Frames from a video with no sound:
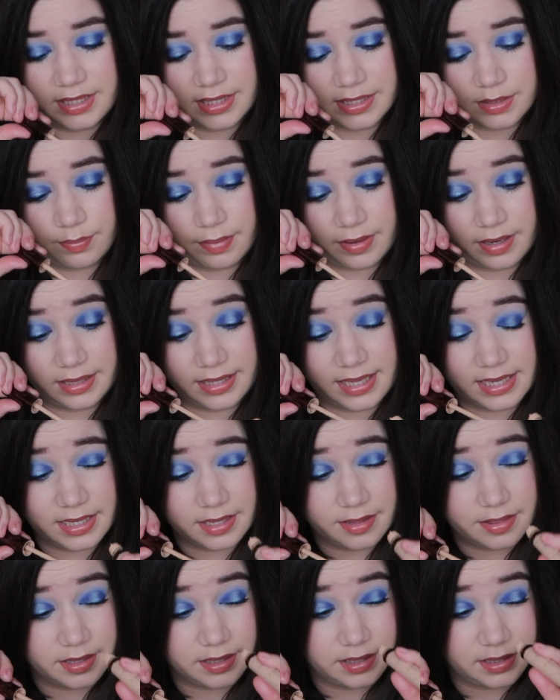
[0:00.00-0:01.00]
There's barely
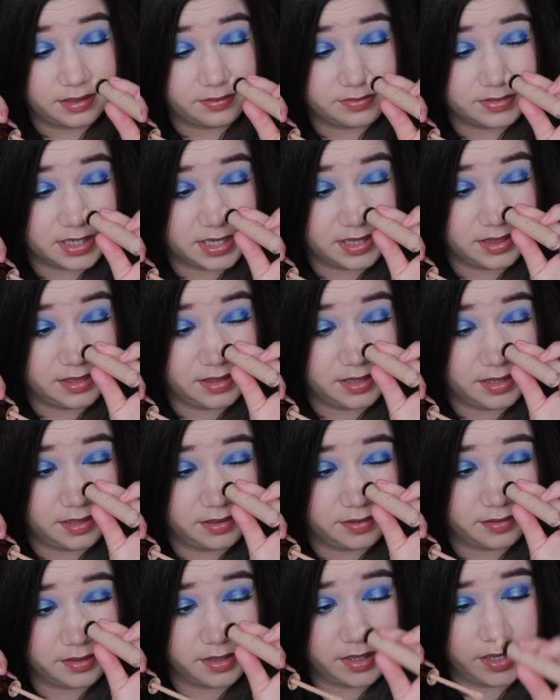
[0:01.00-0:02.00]
anything left in
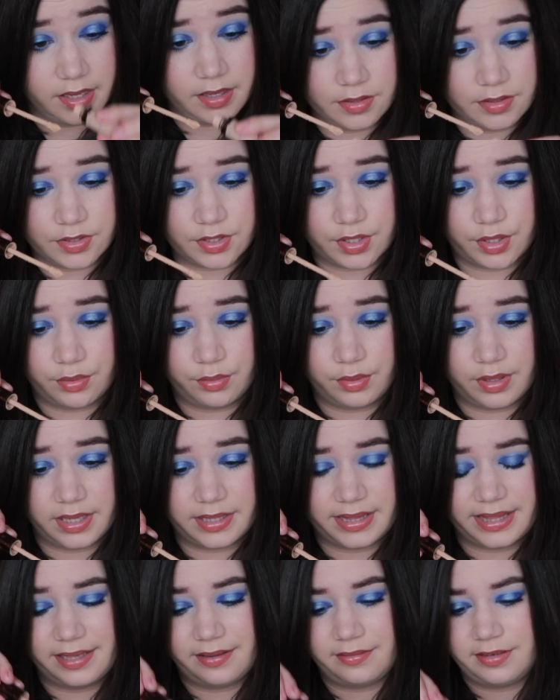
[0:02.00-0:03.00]
there, so
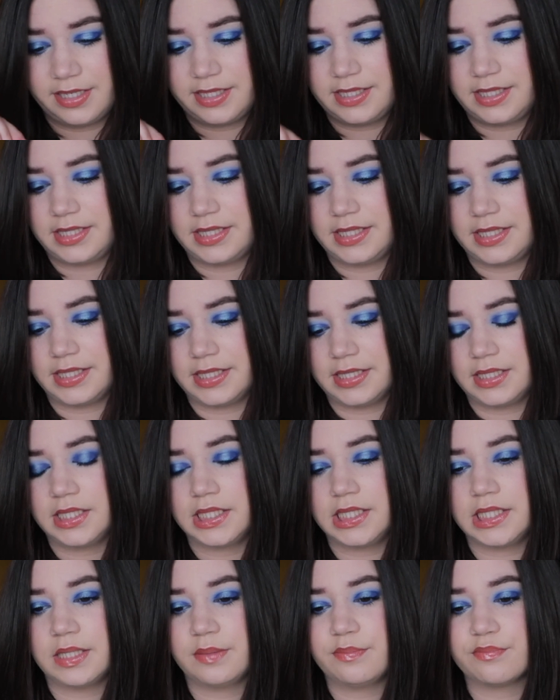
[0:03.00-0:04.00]
there is still
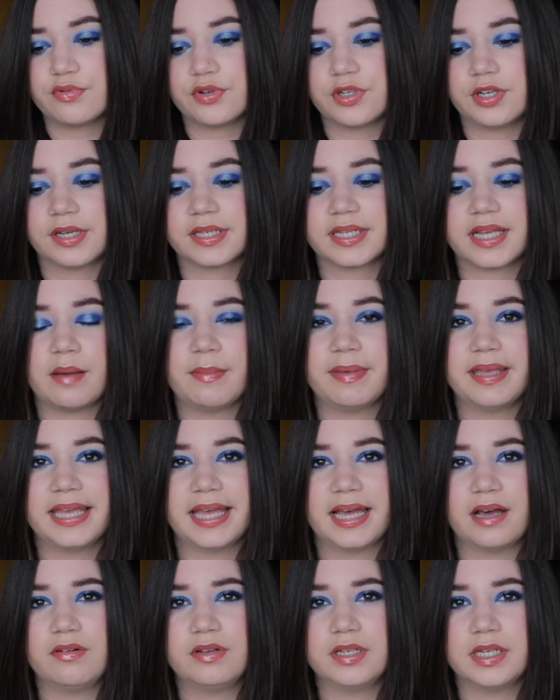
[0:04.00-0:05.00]
some product coming
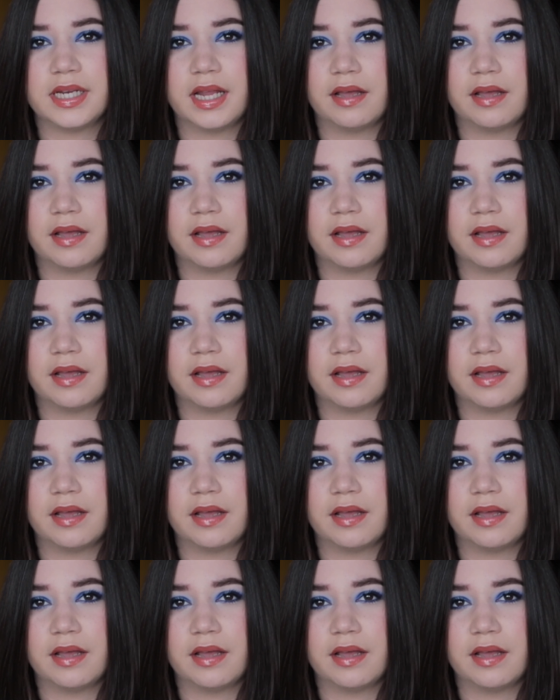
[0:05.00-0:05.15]
out.